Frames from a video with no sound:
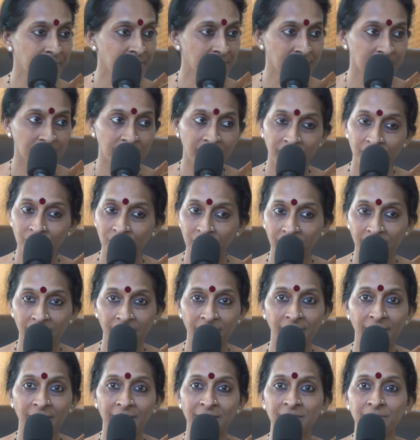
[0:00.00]

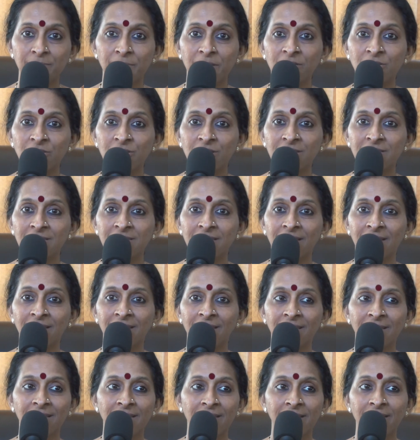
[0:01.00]
Absolutely. Did as much remember? As
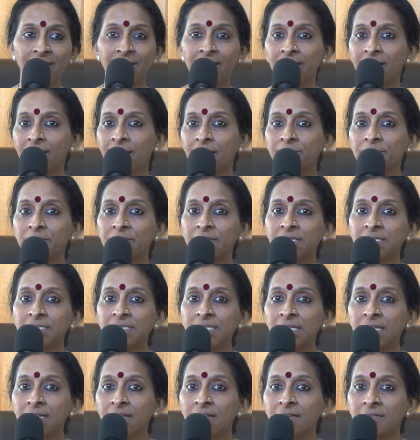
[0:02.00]
I... Naina
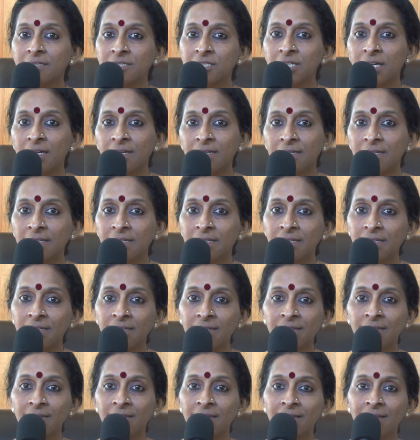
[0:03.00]
Barse, Lag
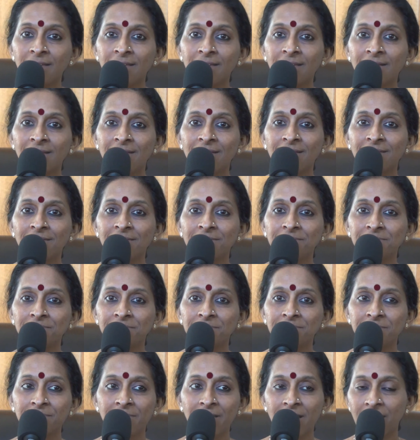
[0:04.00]
Jagale...
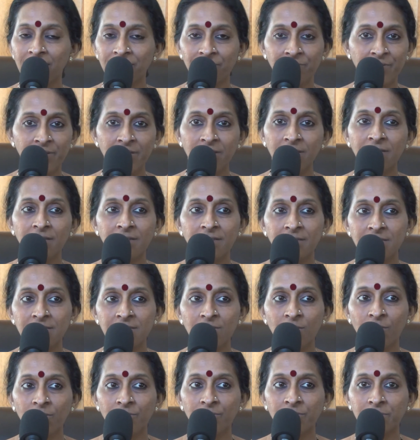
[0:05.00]
every
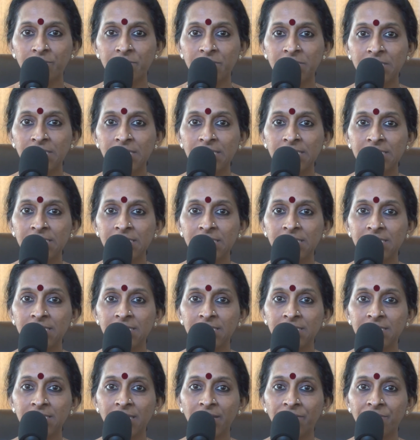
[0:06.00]
song from the 60s
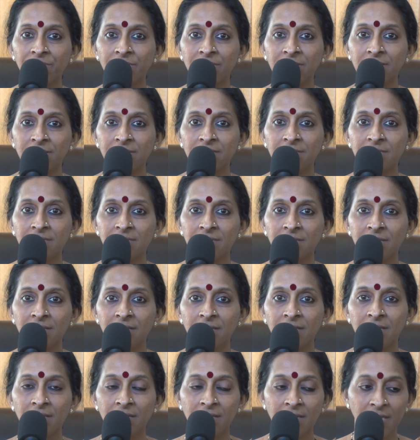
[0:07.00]
and 70s,
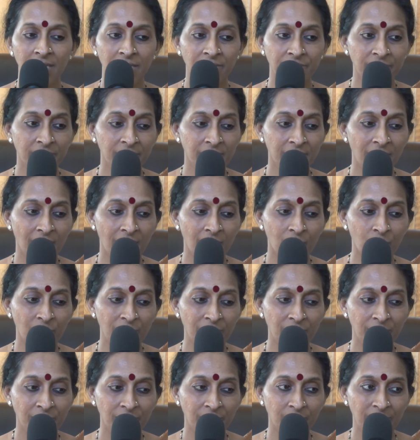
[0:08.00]
even now
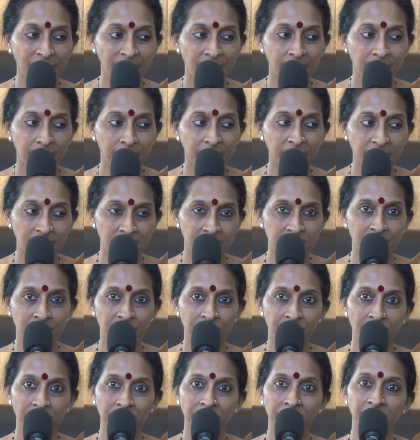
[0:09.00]
when we meet as a
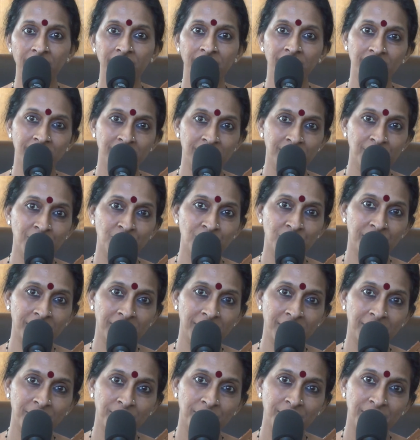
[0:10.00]
family, that's the
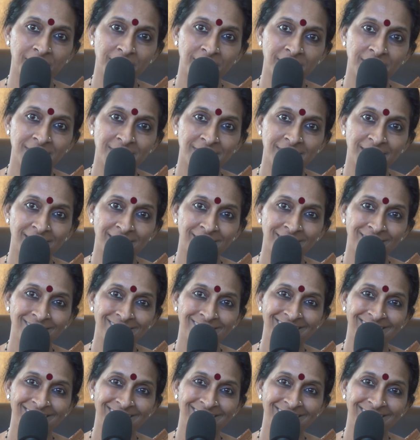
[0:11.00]
music that we sing.